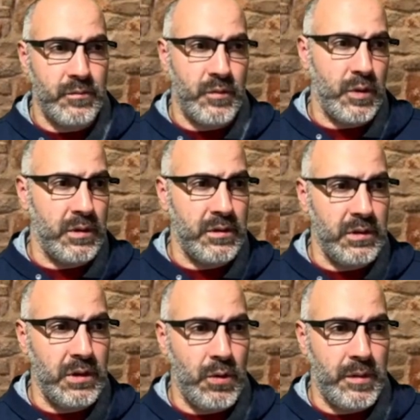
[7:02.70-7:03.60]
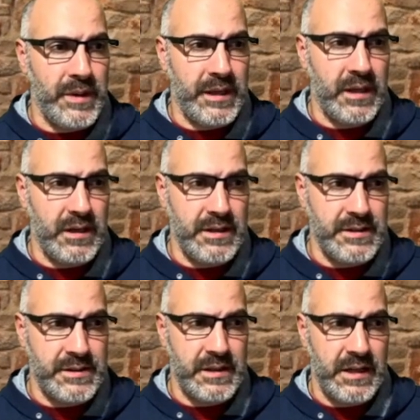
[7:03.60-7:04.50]
We're a little lower
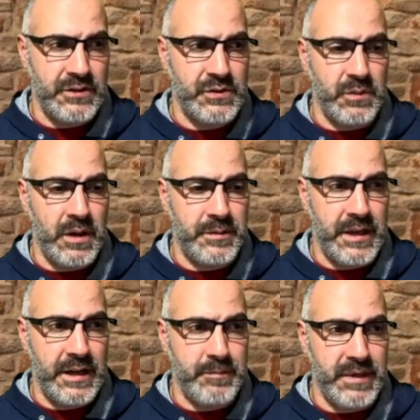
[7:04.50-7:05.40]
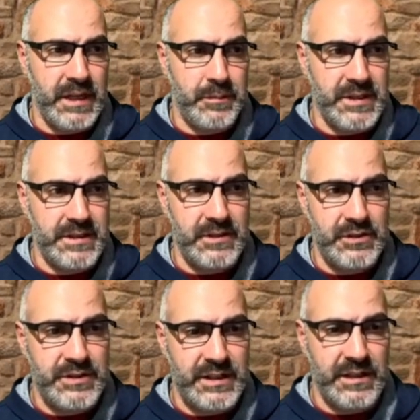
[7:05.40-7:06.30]
because I swapped that neck piece out
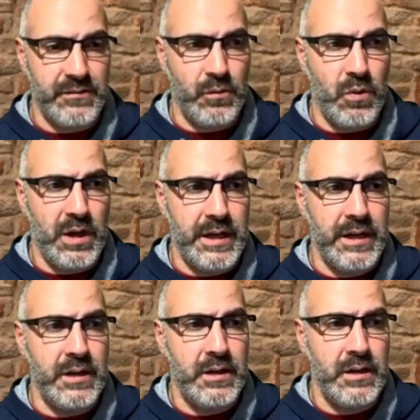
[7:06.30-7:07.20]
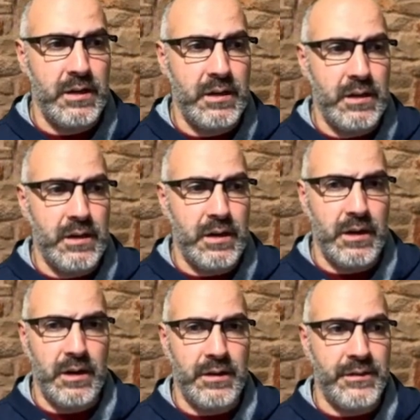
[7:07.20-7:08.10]
just to give one
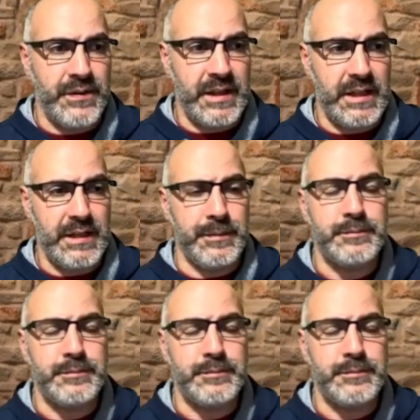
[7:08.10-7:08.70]
of the